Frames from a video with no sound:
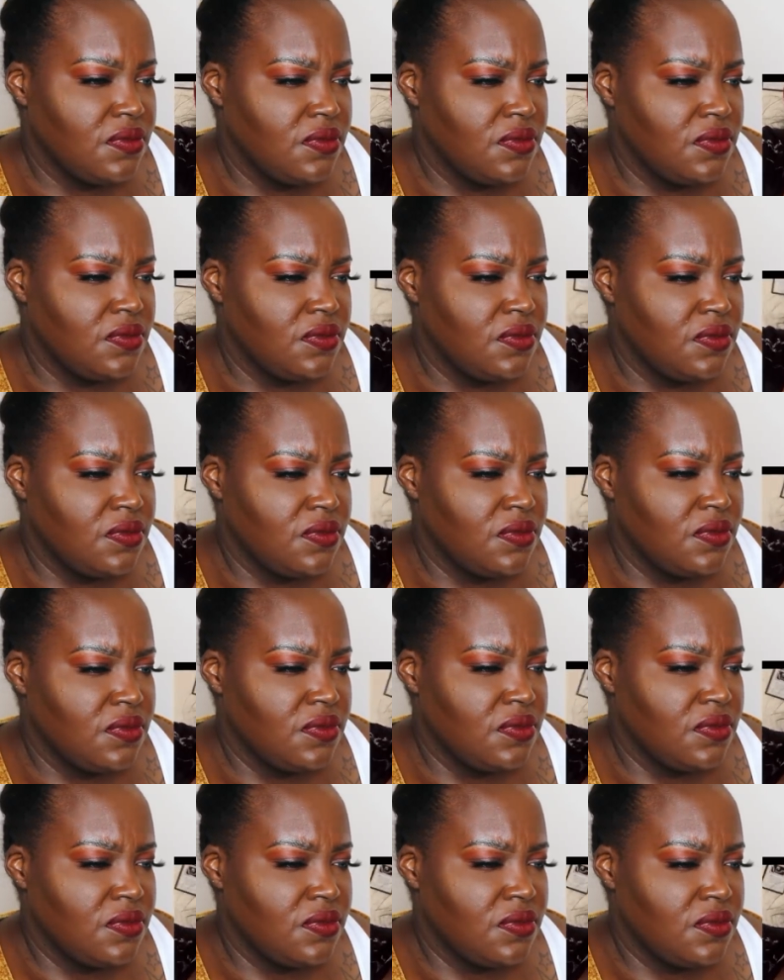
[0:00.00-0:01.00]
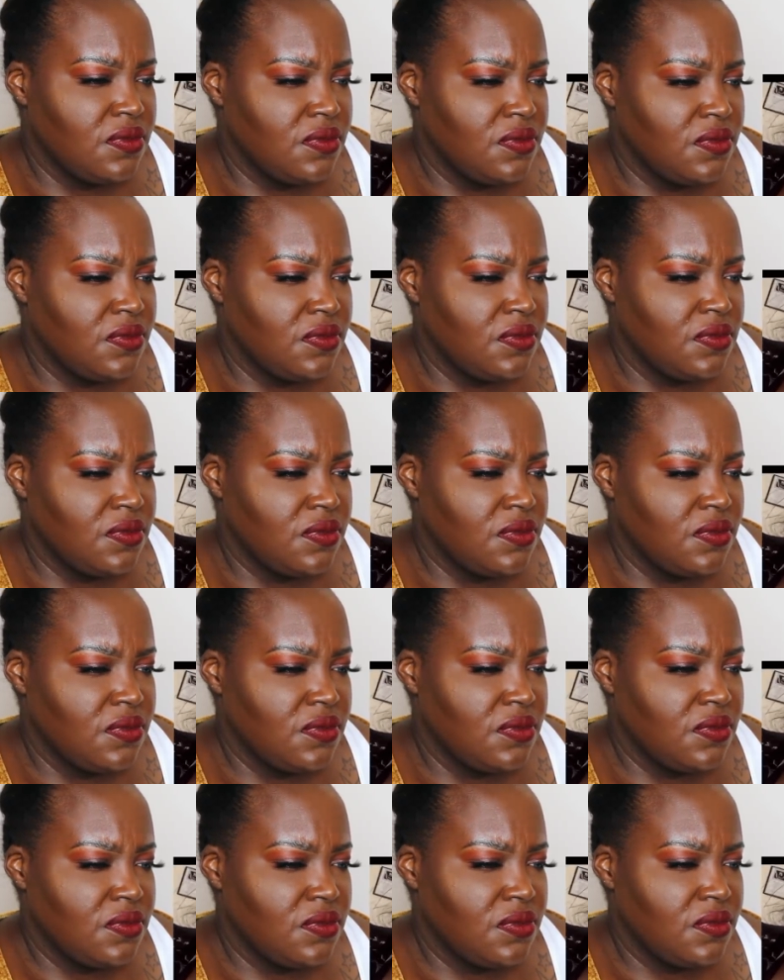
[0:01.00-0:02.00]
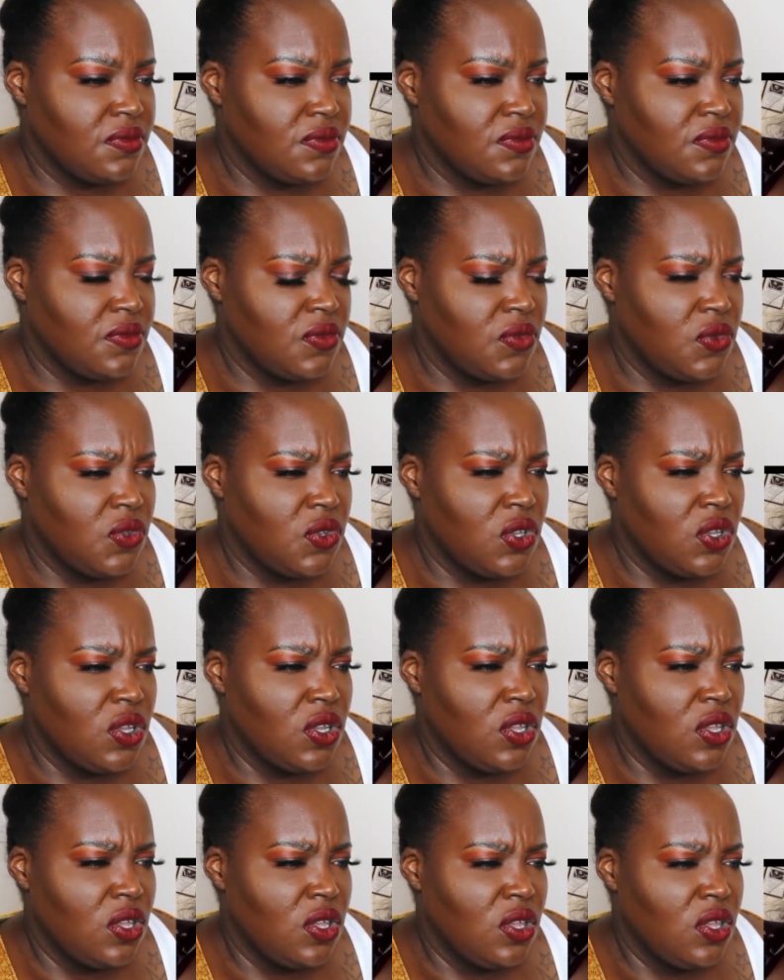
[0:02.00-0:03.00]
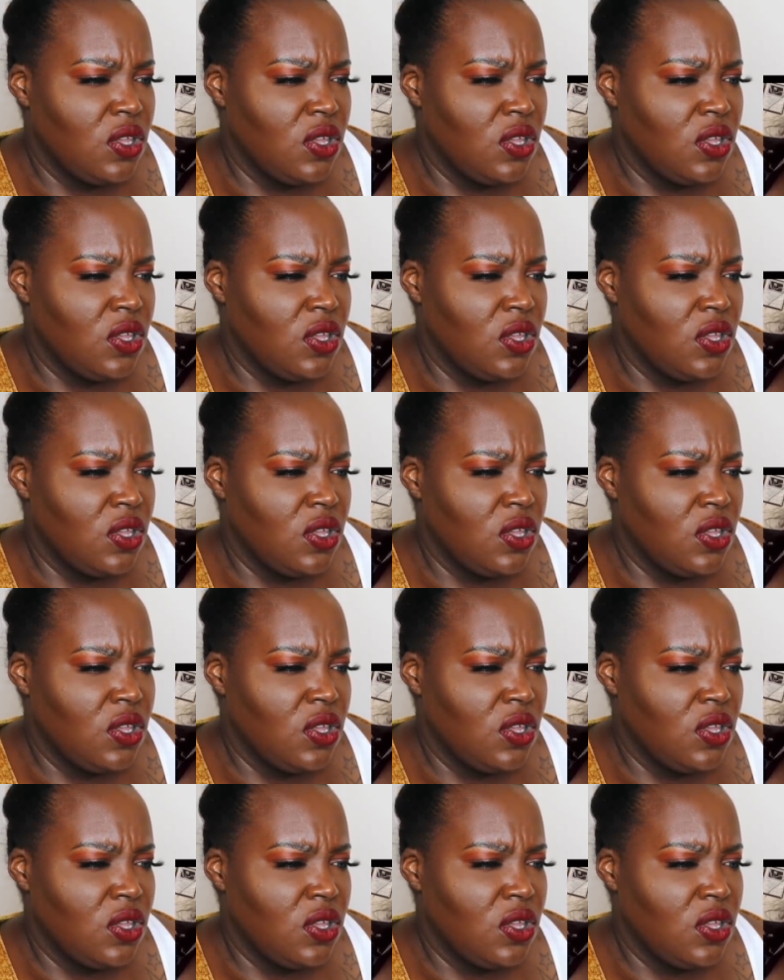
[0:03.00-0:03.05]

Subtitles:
(silent)